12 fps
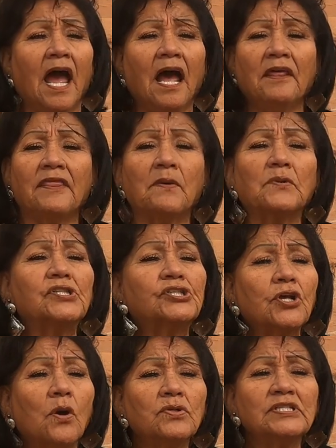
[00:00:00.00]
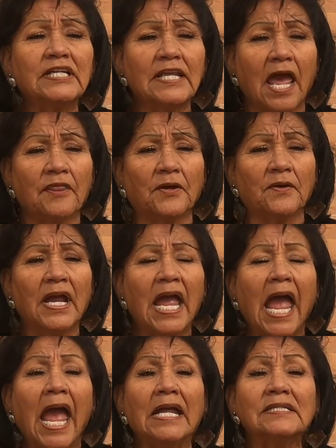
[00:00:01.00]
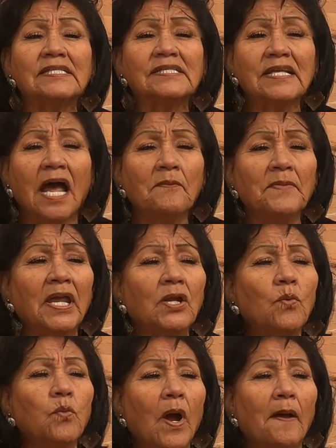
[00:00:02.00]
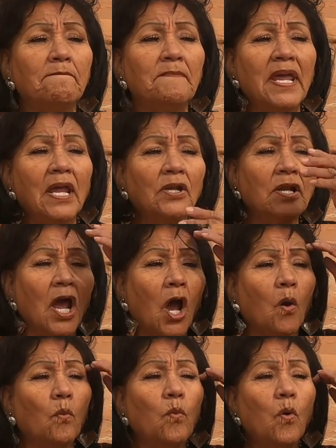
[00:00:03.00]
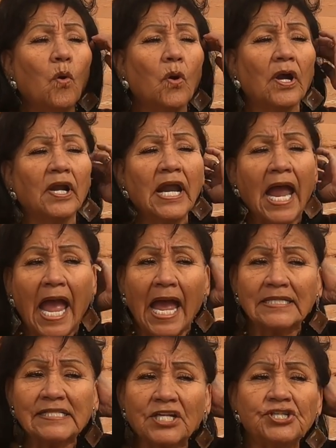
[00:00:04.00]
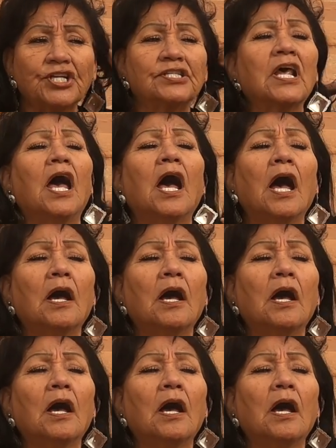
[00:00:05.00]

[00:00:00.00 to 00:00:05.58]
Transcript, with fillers: Uh, they were sewn together, and some in what men wore, as such as